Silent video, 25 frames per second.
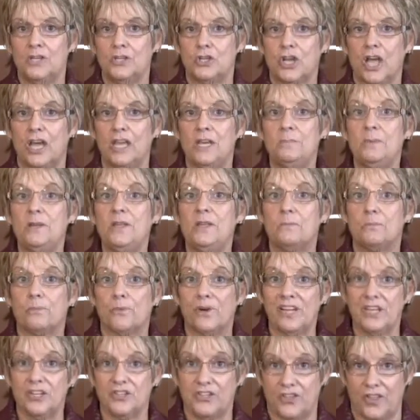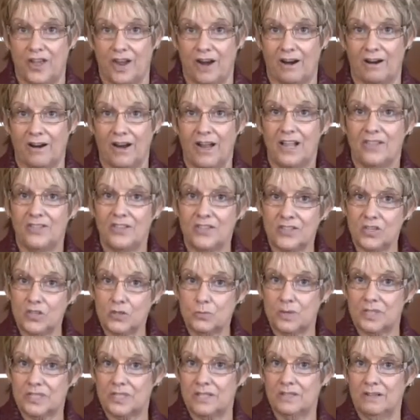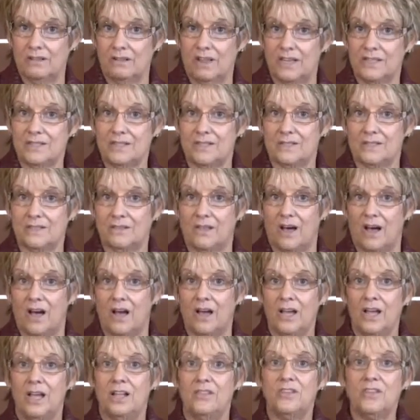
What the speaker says: kind of be the bridge there. This is what's in the license law.